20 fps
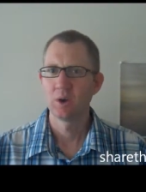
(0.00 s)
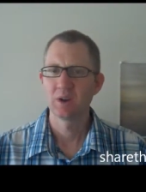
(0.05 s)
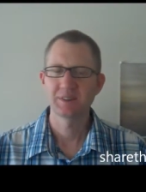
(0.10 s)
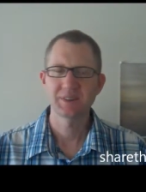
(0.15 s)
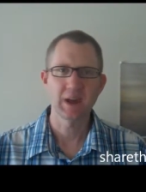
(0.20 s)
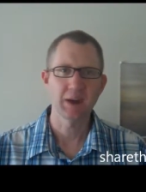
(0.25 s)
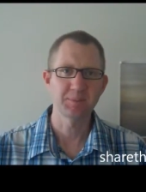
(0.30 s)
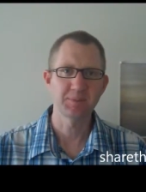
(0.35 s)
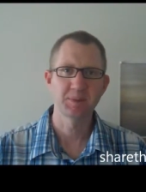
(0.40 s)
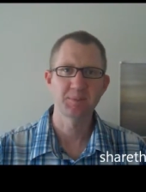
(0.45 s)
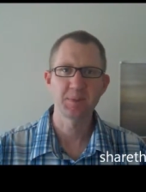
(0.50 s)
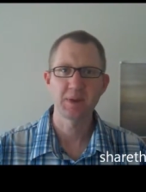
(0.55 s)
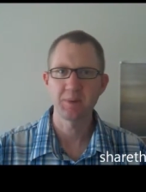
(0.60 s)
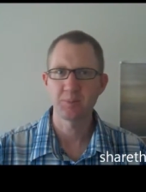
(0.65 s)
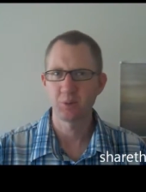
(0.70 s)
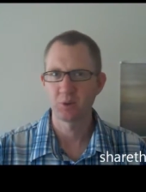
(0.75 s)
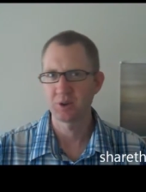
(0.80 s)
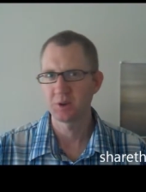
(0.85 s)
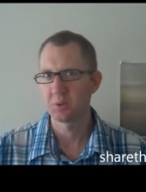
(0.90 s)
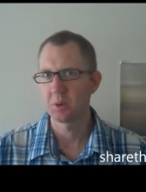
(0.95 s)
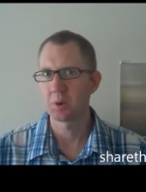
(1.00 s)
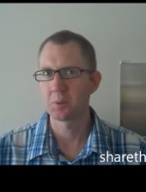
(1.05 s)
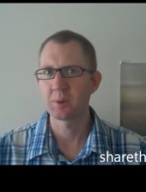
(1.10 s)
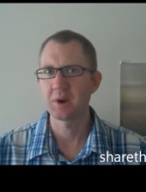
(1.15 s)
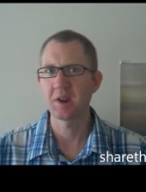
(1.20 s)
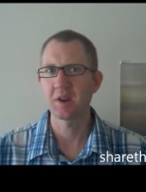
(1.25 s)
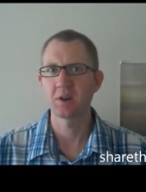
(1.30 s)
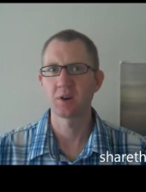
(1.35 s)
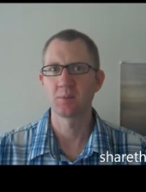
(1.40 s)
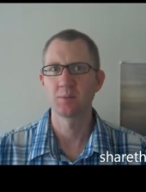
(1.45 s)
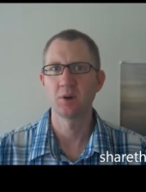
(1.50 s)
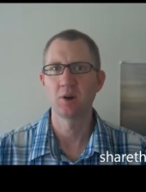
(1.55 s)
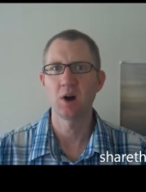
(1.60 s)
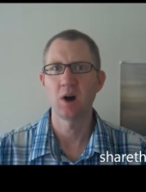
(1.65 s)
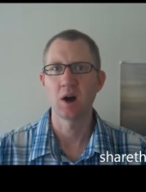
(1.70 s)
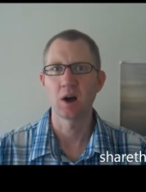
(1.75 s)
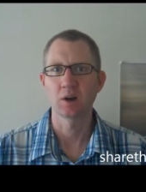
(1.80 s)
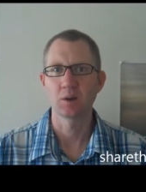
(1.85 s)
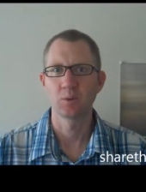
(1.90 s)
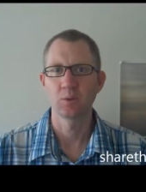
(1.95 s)
types of people do you want reading your
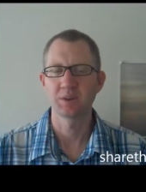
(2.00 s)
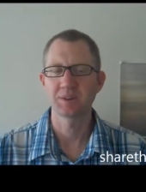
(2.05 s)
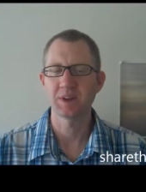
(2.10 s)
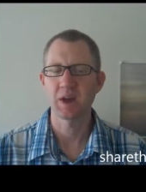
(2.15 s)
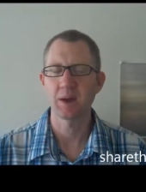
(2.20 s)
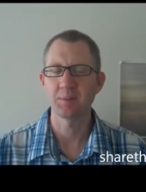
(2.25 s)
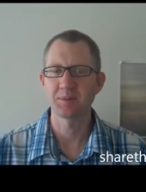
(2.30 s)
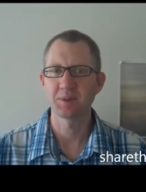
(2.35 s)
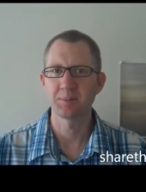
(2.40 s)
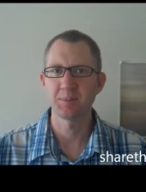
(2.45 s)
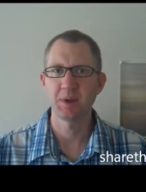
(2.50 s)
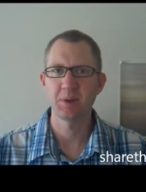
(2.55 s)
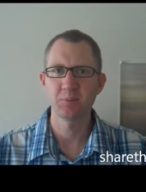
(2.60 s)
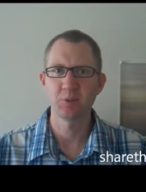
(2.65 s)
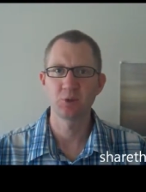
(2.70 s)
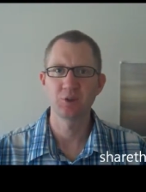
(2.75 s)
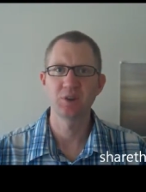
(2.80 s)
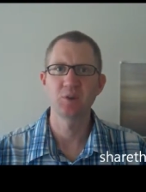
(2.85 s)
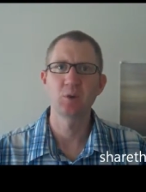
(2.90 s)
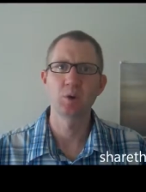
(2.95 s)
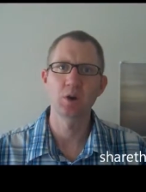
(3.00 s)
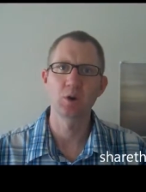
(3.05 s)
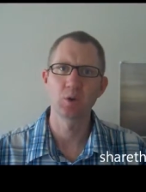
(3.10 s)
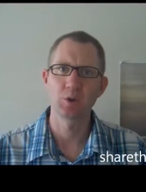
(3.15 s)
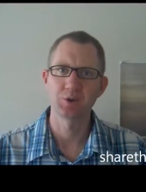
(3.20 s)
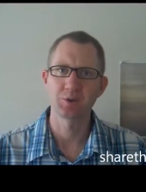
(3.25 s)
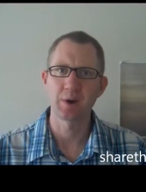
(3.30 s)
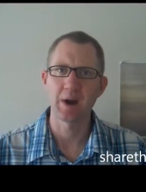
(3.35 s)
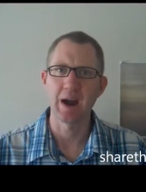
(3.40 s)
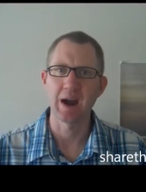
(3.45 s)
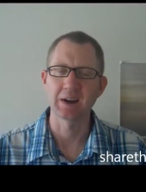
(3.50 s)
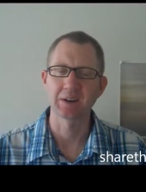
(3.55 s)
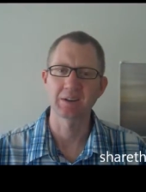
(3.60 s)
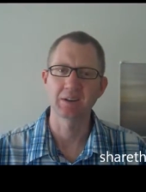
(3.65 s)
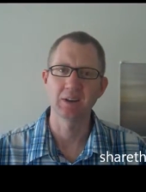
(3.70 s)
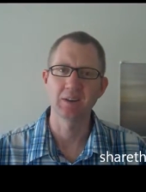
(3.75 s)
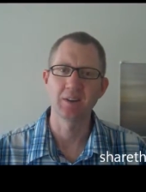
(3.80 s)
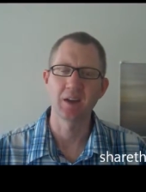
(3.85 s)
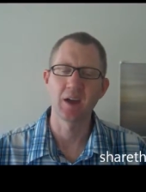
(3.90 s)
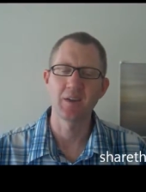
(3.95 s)
blog? What types of people do you want to attract?
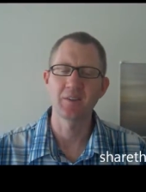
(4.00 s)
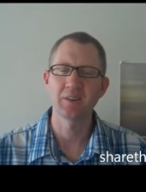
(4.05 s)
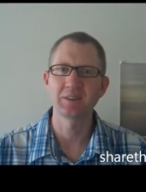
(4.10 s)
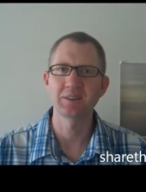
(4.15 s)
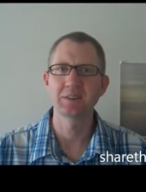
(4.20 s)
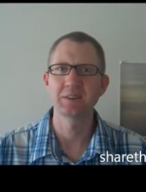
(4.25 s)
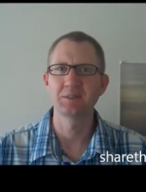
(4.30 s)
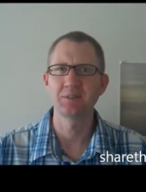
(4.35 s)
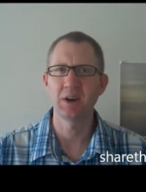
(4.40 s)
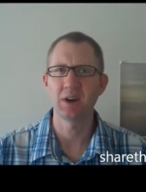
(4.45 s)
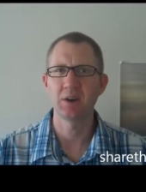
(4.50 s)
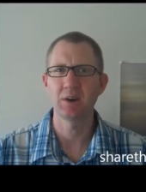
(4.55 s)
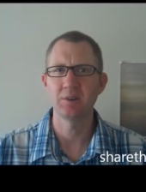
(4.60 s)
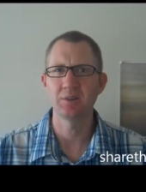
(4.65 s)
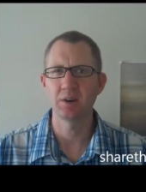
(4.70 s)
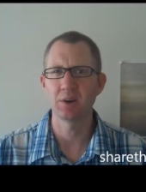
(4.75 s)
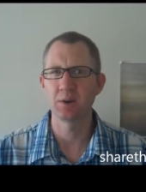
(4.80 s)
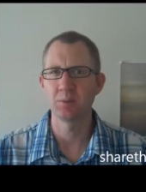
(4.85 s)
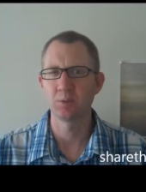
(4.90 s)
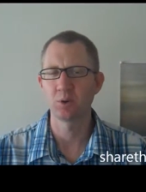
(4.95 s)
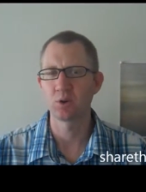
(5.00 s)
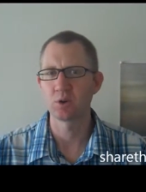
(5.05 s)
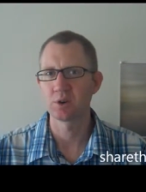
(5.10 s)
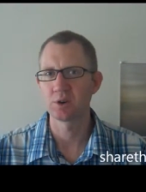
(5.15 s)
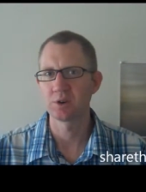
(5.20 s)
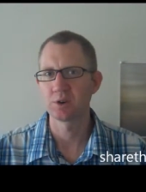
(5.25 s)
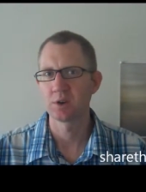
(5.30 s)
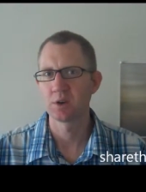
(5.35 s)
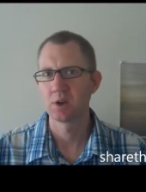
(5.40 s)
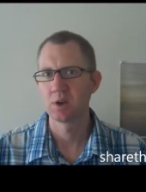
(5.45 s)
And this is very, very important